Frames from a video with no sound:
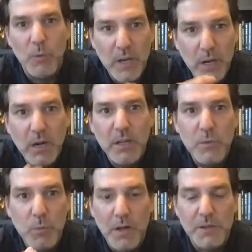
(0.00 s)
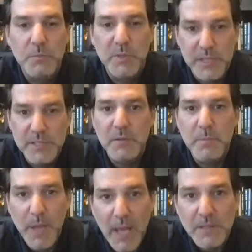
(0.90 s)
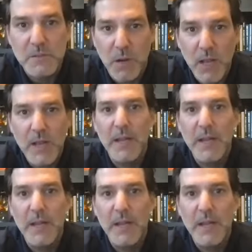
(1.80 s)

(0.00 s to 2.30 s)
where you want to place your bets, right?